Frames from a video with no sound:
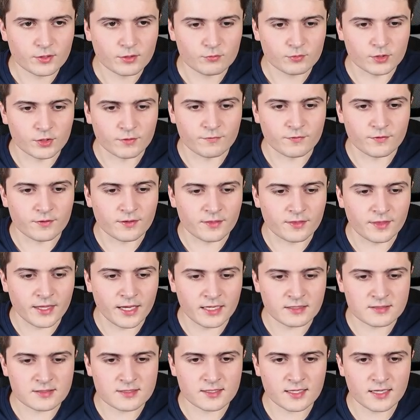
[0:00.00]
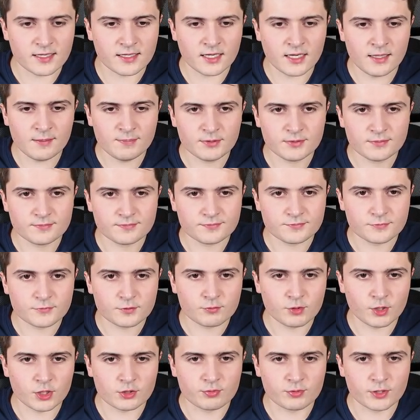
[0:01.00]
With that set up,
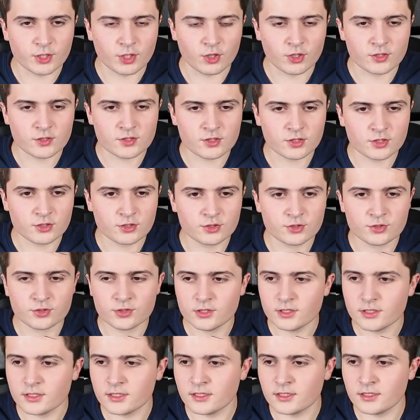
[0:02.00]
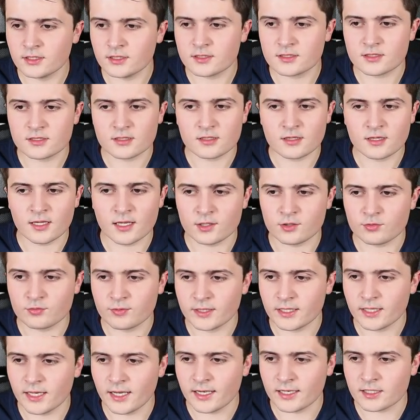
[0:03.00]
what we also do is that
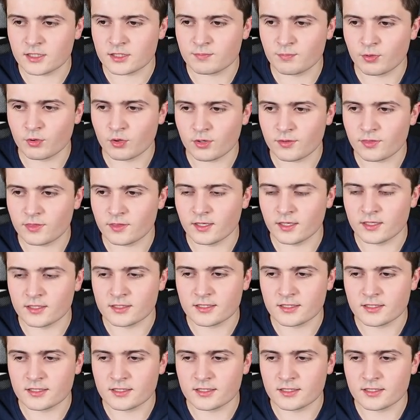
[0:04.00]
we export the